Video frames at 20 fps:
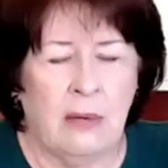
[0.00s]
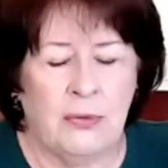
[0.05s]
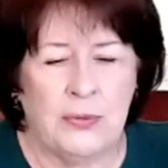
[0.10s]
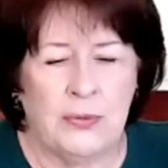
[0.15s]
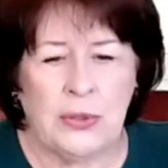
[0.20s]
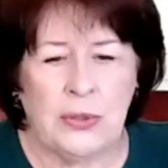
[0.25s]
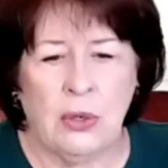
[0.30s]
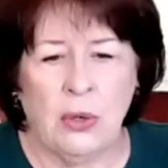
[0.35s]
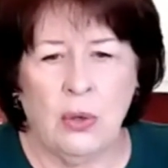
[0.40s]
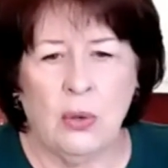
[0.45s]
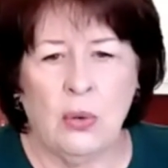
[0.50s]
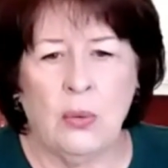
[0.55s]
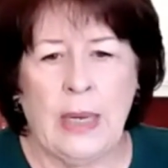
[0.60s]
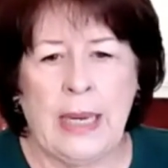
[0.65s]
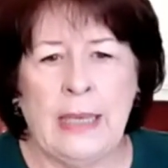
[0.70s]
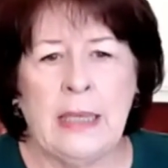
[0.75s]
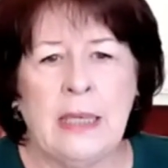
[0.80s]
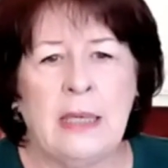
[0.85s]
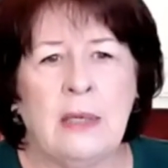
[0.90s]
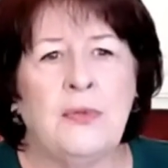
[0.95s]
So
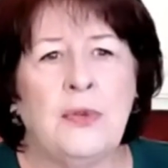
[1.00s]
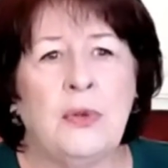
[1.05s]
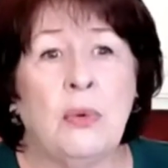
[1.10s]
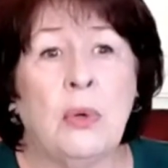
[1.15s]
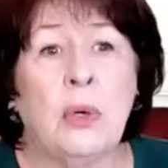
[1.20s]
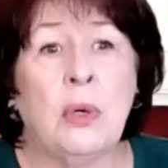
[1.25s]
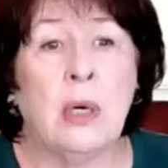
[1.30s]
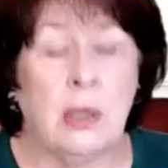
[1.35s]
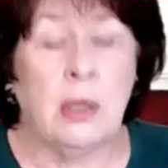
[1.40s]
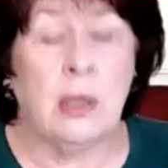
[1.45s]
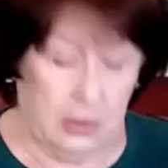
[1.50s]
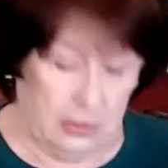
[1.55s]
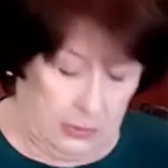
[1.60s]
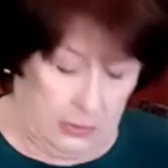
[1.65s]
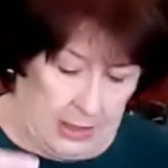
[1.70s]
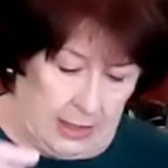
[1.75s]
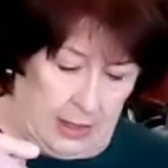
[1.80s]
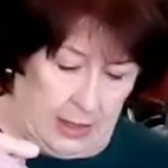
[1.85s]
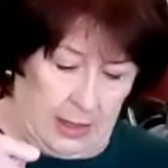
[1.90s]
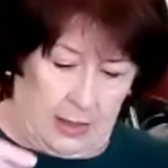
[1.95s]
any of your
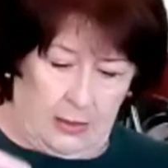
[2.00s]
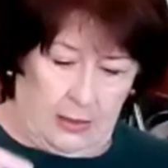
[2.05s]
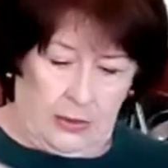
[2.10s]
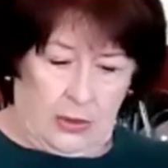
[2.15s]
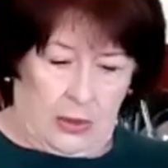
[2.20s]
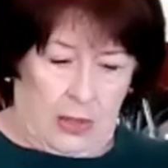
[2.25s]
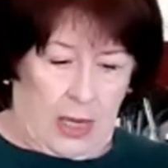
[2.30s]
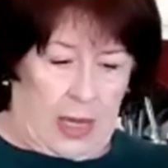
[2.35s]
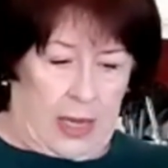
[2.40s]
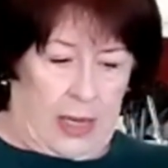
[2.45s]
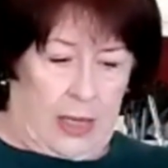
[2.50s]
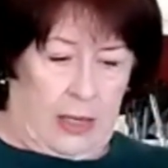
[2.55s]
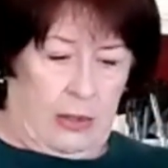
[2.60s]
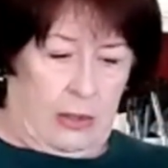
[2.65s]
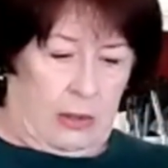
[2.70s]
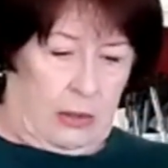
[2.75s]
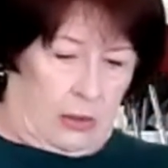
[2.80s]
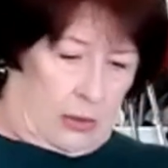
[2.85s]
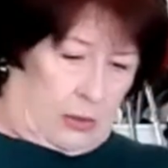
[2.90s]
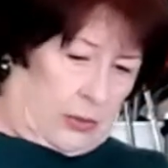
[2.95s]
teas, like
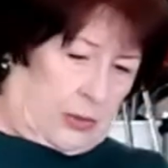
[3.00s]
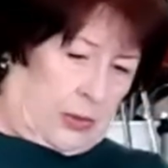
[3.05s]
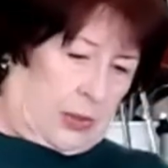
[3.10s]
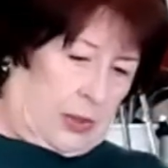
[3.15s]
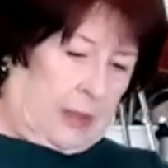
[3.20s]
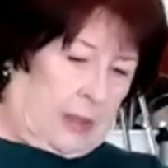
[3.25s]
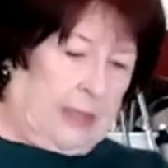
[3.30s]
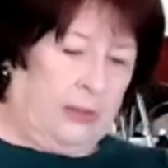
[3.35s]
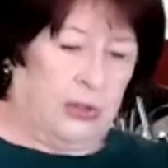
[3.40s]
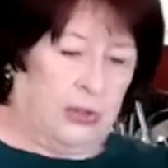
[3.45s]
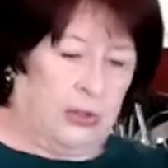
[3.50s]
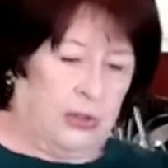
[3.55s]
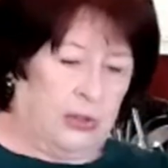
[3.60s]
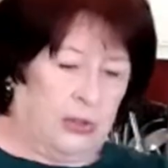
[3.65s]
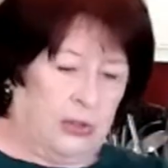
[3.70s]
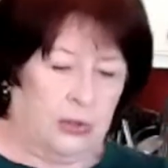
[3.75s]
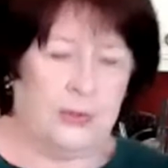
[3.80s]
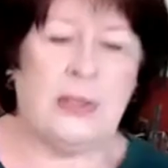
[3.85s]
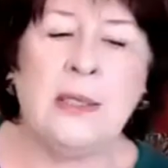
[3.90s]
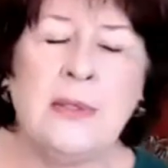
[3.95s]

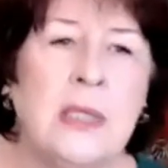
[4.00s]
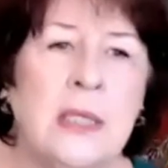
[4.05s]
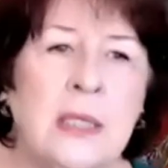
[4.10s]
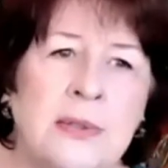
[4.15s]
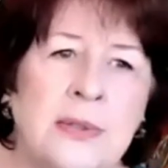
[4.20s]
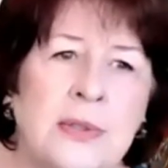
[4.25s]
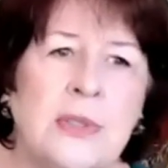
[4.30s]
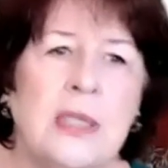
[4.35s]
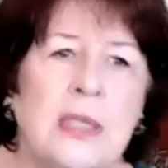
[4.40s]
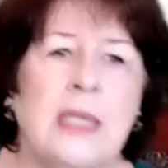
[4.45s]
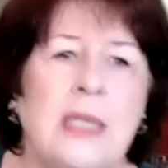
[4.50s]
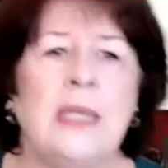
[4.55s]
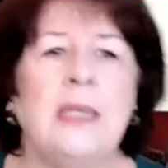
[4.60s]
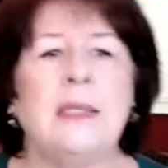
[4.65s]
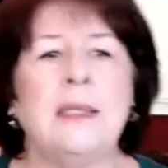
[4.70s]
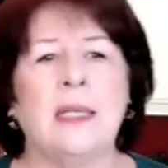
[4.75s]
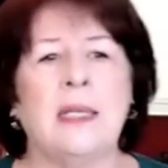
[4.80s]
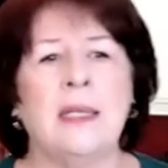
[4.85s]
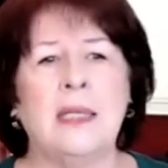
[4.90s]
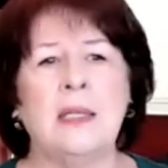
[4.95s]
celestial seasonings
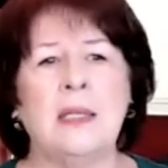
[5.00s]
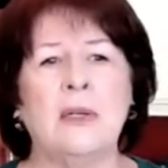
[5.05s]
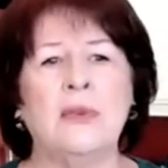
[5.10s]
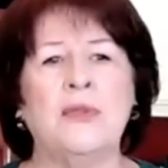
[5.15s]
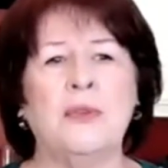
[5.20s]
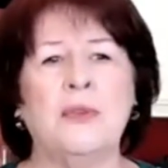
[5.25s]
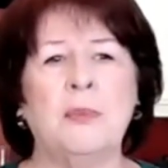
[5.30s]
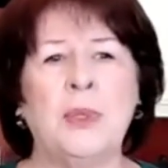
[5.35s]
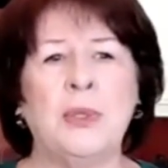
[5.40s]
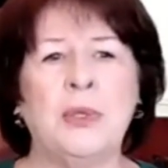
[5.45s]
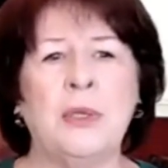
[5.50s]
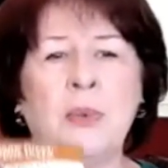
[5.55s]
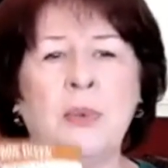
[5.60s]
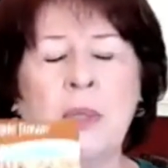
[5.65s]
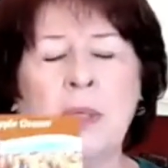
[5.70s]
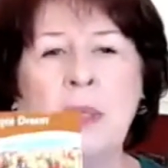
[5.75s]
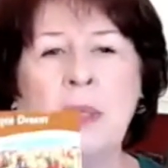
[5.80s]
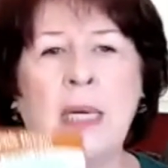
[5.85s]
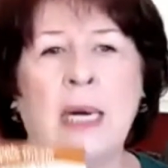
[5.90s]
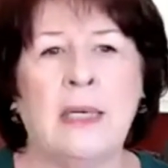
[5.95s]
teas, I think you're
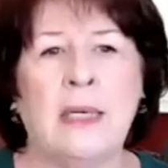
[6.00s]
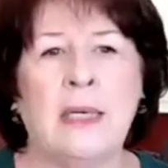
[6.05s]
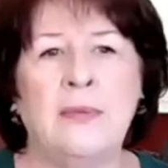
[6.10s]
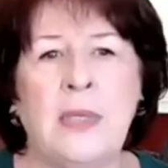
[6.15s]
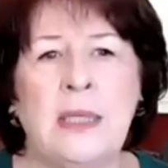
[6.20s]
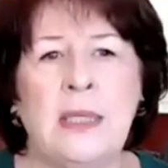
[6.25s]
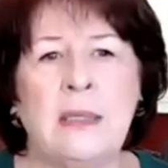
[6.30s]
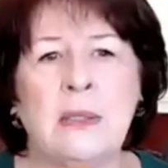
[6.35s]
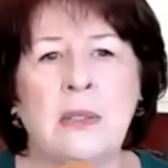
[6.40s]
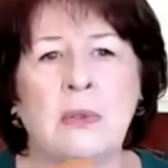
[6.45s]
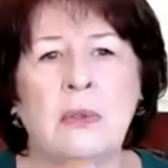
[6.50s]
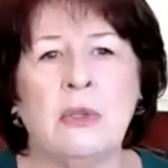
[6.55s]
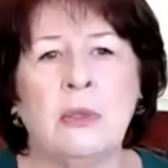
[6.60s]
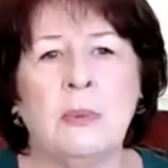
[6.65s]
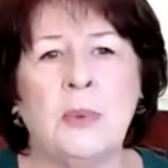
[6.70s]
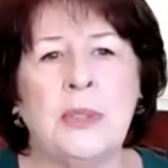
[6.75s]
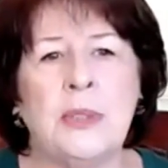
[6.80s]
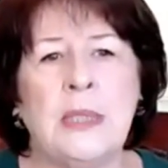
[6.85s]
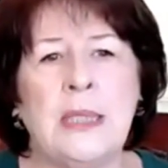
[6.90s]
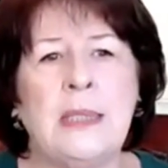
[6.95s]
familiar with a lot of these. So
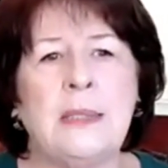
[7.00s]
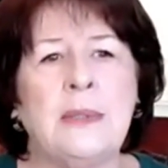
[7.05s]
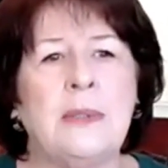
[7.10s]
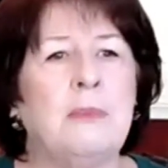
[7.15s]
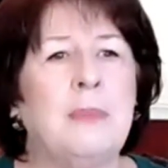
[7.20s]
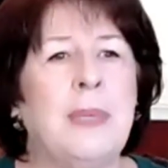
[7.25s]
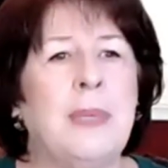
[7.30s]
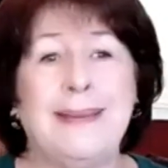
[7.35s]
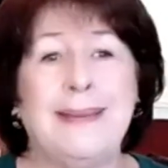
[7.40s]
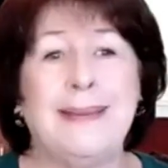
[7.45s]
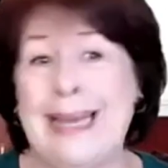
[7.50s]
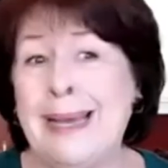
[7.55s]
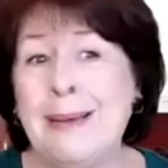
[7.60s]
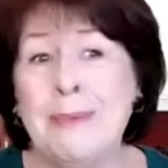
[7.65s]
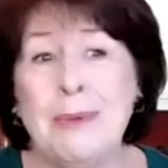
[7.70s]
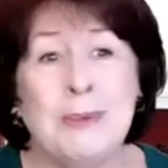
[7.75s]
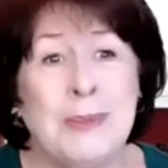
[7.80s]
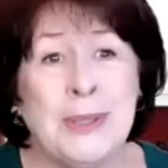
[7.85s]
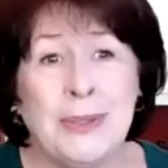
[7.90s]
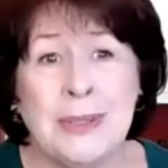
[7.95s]
herbal teas are made,
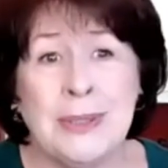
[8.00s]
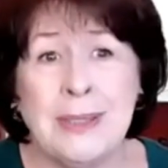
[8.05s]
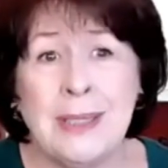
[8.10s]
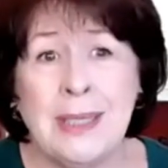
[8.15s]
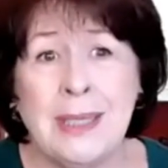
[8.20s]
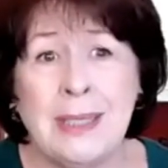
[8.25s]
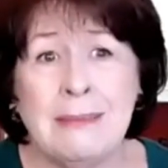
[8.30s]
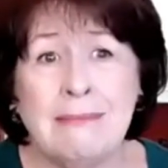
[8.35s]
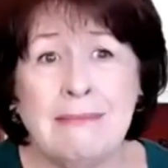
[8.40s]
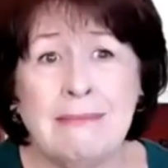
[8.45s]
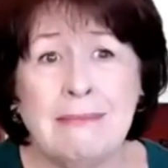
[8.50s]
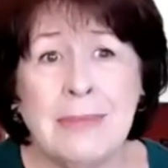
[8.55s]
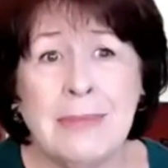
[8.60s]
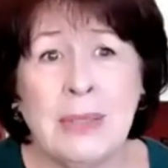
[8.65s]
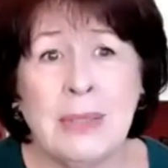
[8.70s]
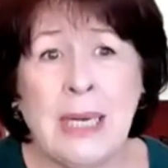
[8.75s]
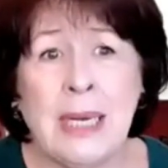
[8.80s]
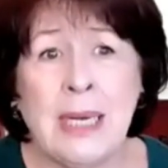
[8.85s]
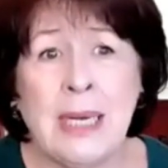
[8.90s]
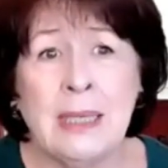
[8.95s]
chamomile tea,
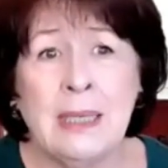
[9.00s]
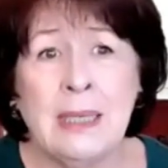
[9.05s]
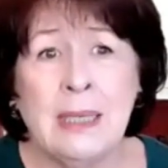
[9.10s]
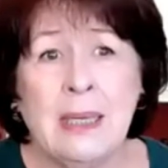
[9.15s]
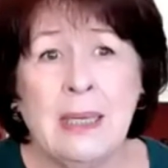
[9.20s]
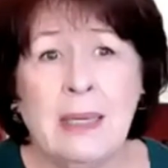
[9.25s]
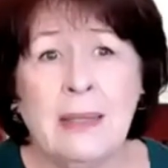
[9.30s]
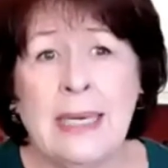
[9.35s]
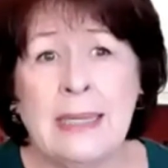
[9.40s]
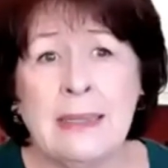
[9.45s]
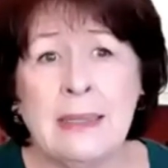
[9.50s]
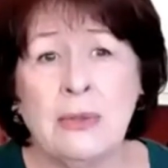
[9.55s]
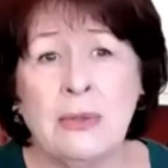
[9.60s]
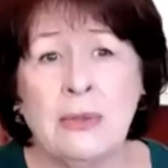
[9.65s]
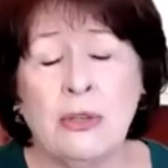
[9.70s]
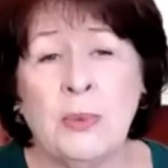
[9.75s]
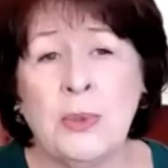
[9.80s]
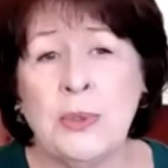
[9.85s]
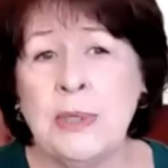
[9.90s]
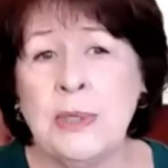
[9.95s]
okay, that's an
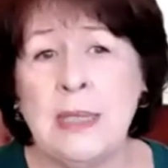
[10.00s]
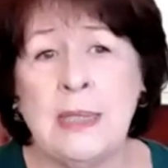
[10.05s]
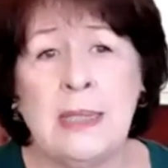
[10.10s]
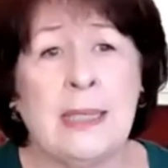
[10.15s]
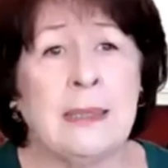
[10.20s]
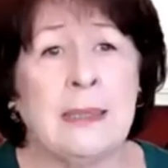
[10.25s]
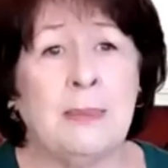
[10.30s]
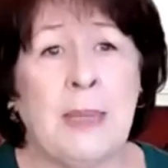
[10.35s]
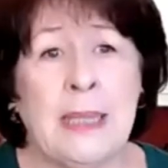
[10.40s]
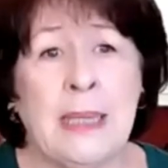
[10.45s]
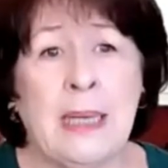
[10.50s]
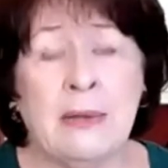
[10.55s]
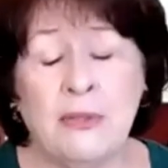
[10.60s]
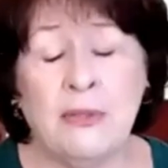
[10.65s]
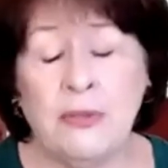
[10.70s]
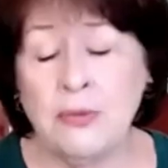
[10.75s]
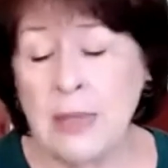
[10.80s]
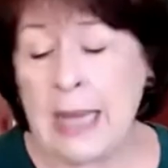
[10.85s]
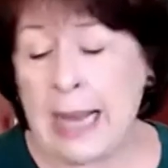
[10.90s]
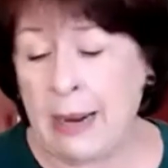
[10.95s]
herbal tea that's made out of
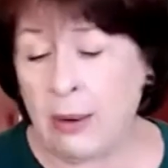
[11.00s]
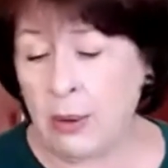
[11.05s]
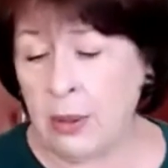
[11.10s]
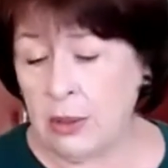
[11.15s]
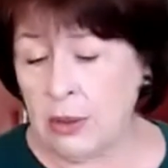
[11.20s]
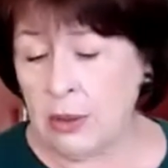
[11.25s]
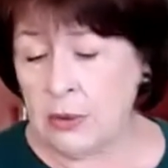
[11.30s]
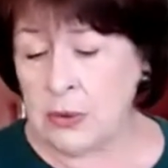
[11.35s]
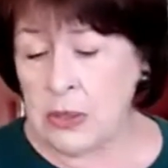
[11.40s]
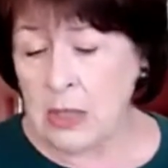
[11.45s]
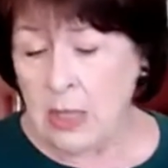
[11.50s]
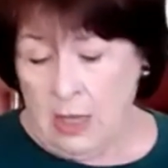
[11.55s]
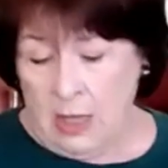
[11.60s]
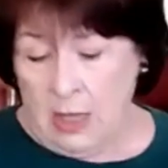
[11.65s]
flowers.